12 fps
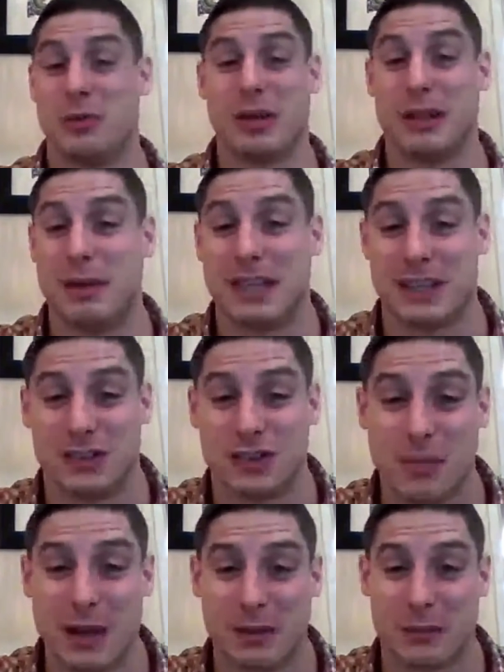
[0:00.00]
really be
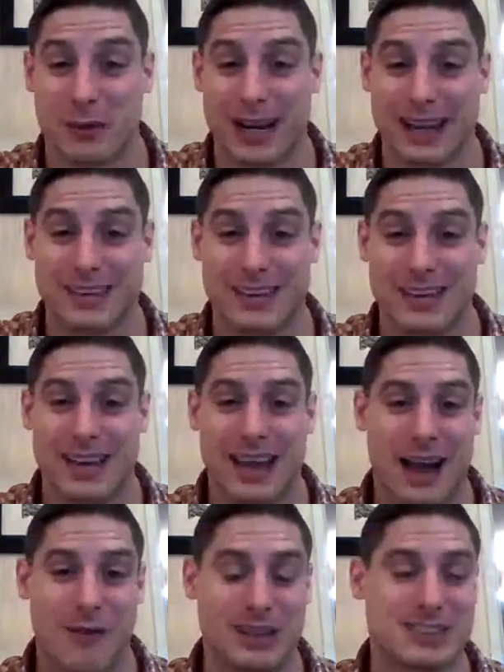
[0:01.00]
consuming bread,
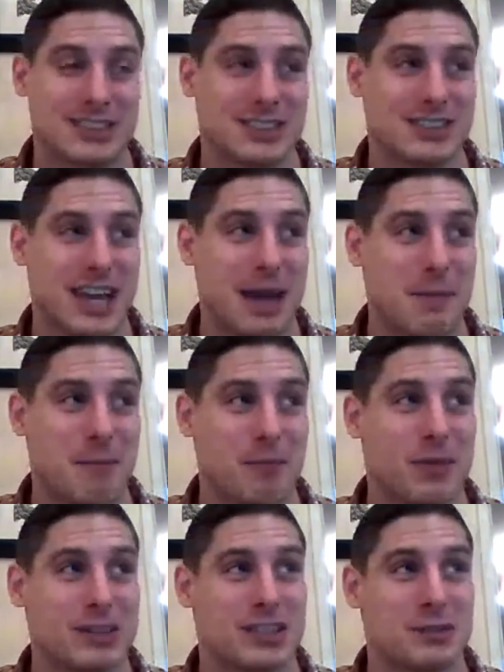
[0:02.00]
which is
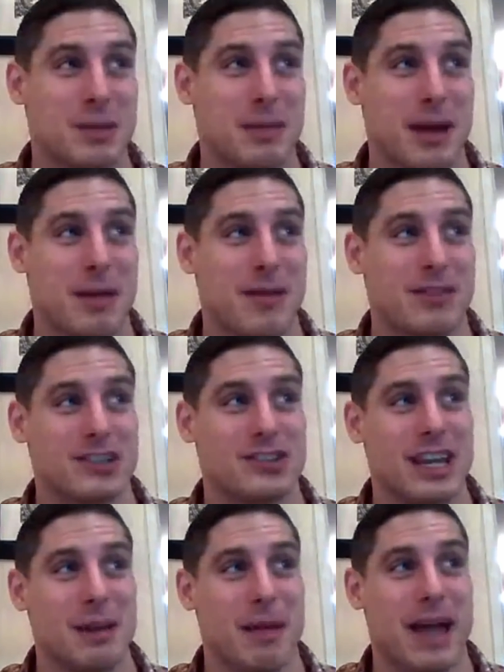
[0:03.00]
maybe a bit of a
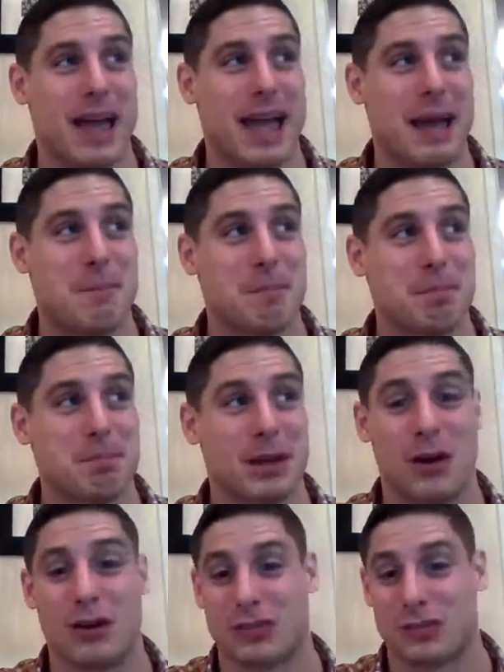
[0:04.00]
shame,
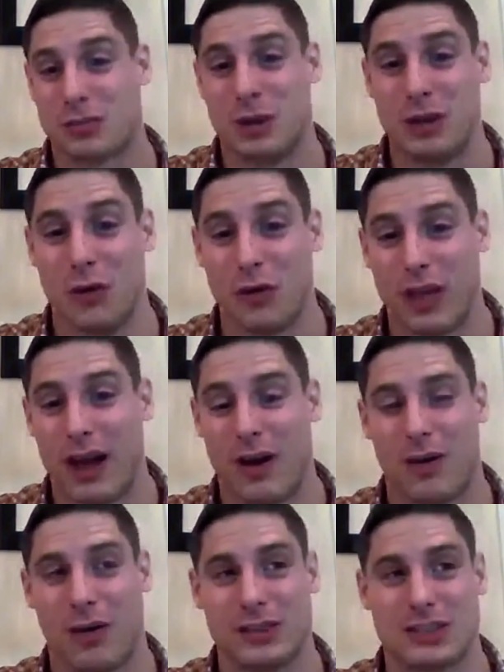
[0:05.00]
because we know that
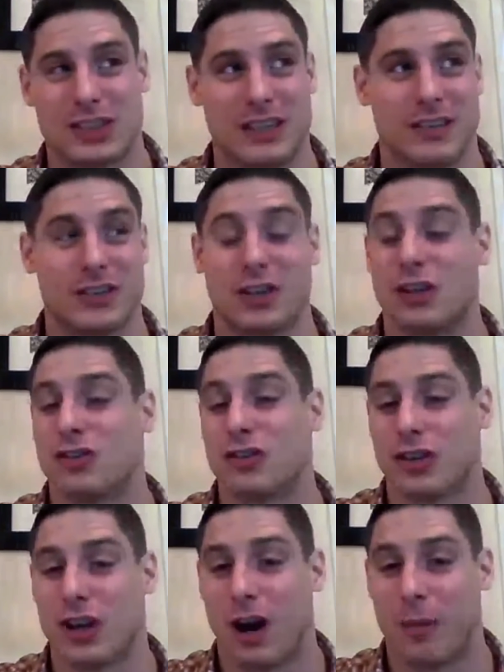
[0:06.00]
obviously there's a good
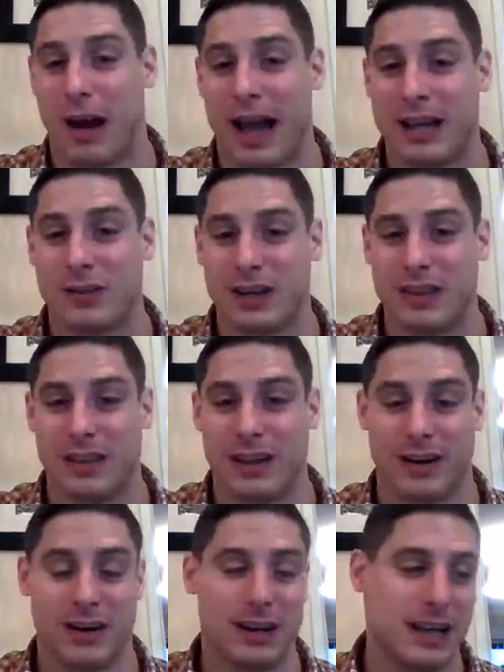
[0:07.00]
source of carbohydrate
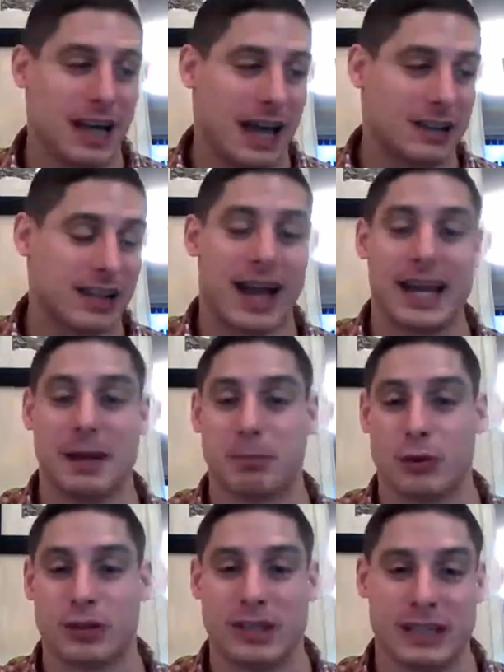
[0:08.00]
there. It's high in
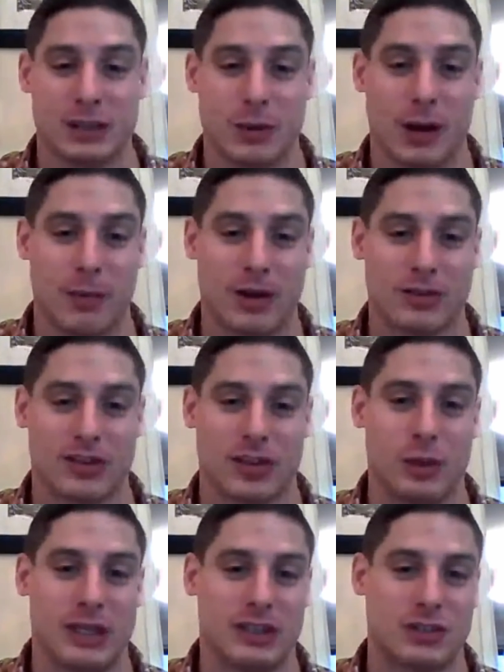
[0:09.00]
protein as well because it's a
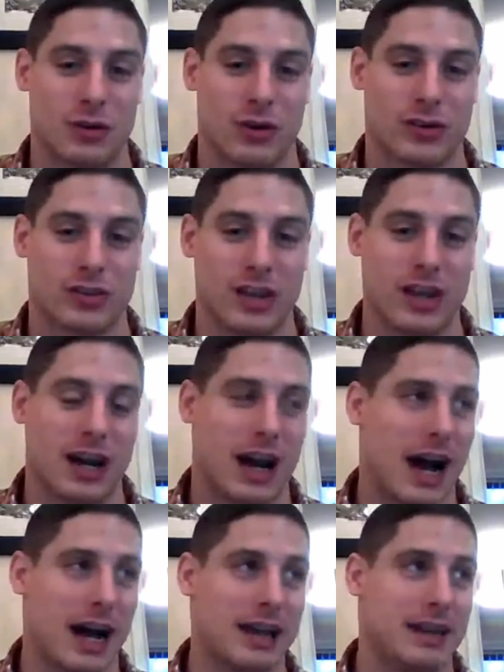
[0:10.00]
wheat source,
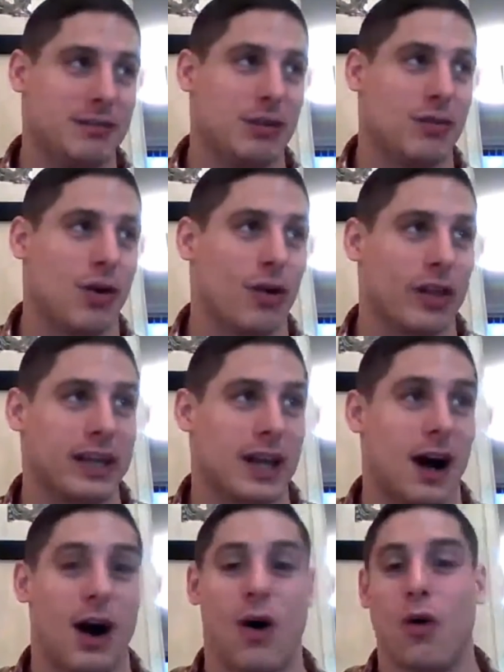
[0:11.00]
and if you've got like
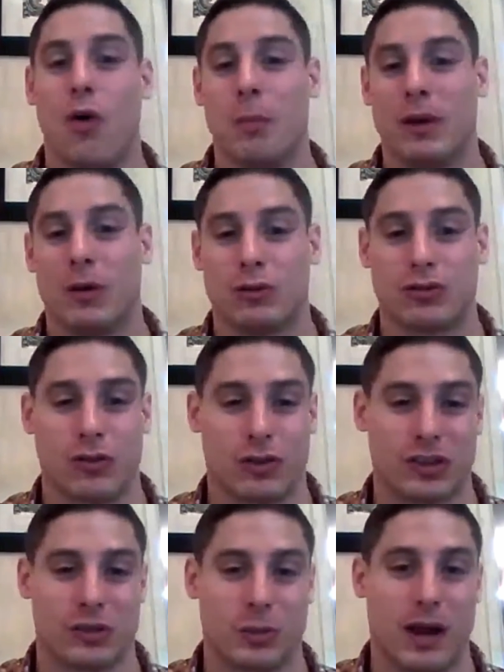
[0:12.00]
a wholemeal
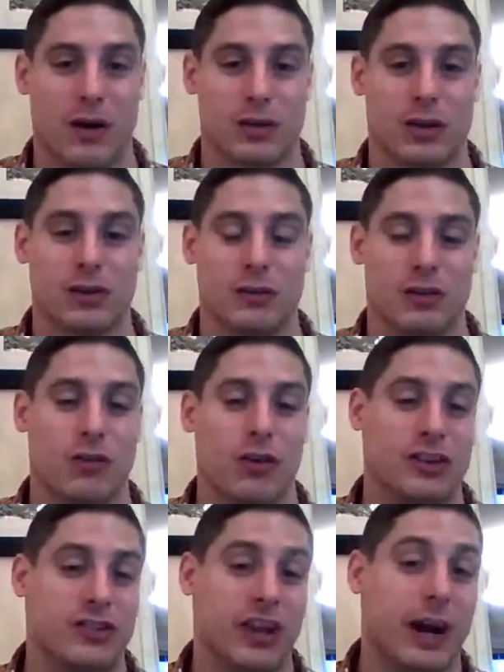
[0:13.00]
source as well, because you've got
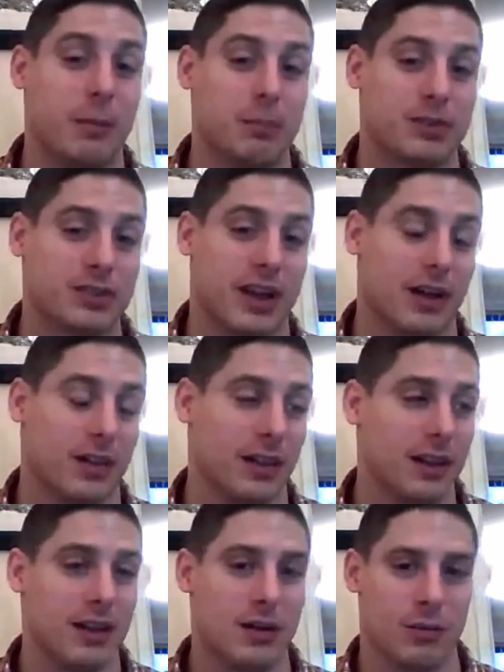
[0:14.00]
the germ
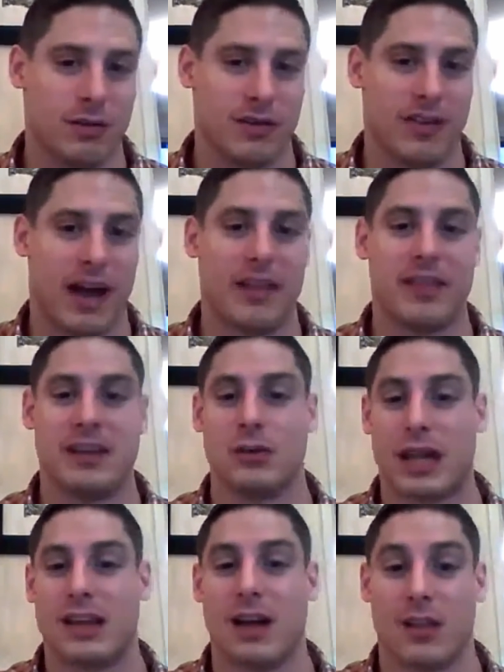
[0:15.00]
still within that, then you'll
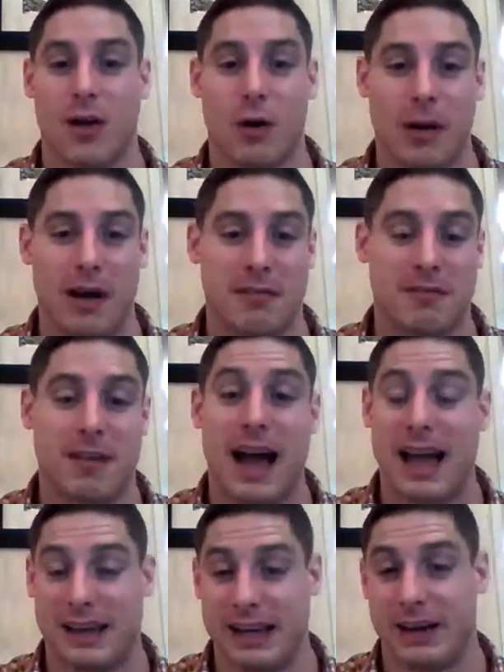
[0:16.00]
get a little bit of
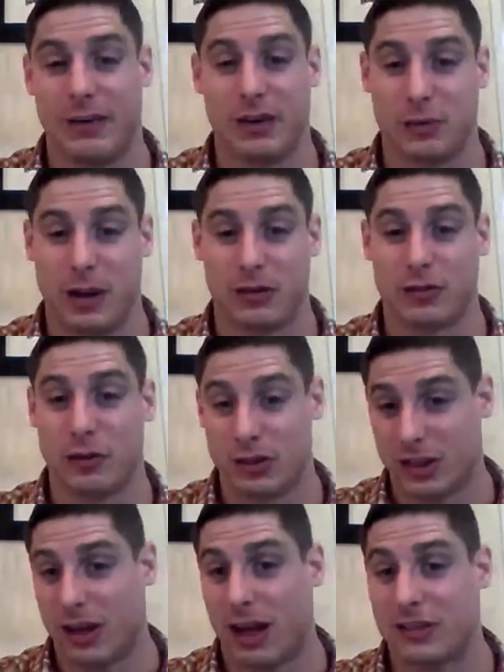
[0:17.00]
fat in there as well. So
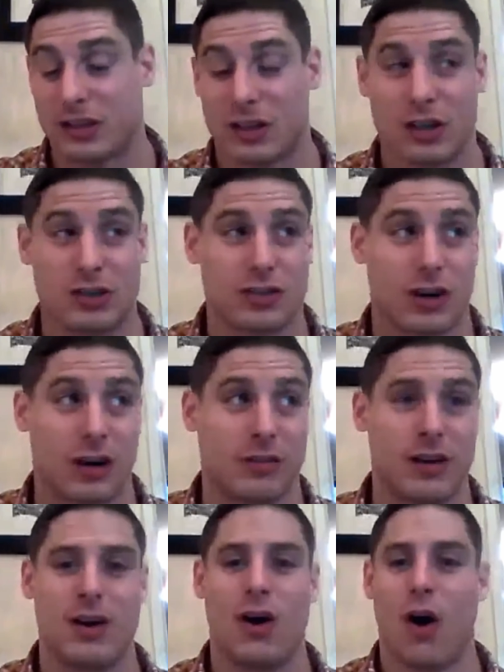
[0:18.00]
it's a good sort of
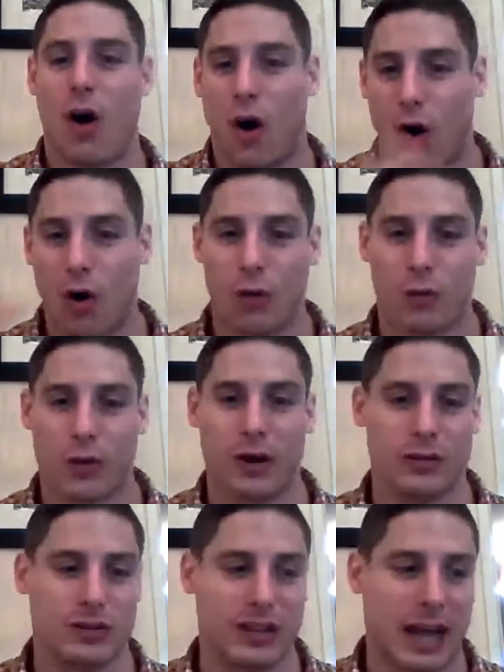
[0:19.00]

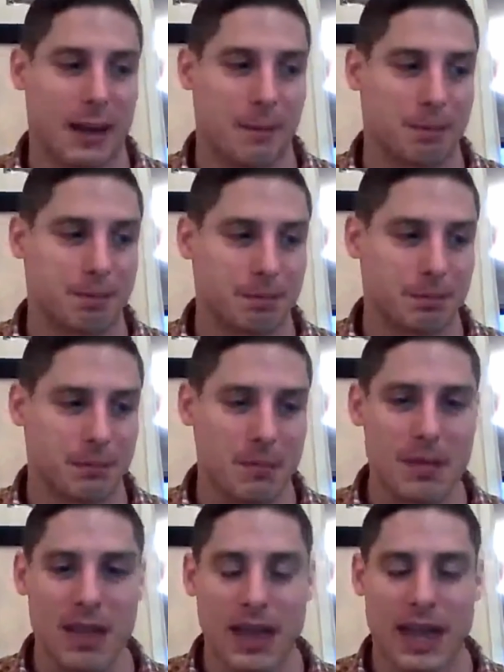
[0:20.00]
all-round
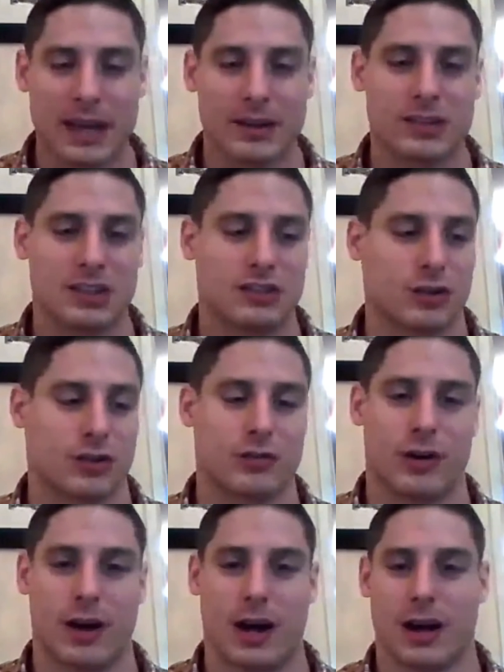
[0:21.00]
energy source
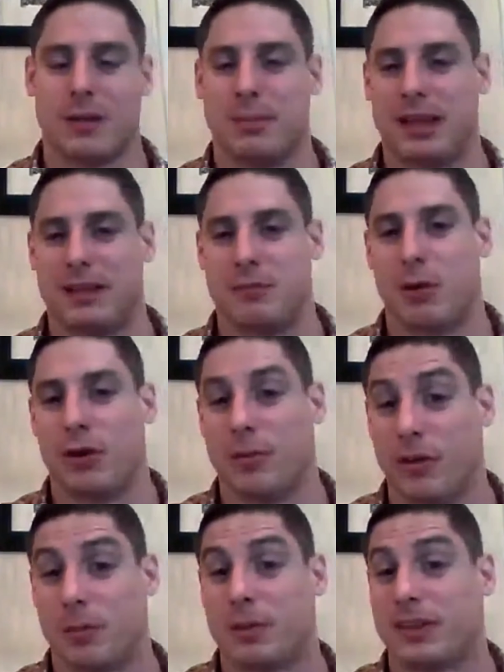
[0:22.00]
for a competitive
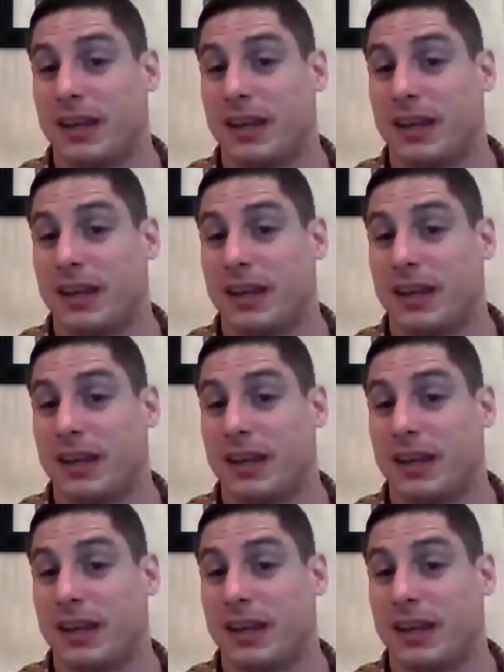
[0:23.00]
bodybuilder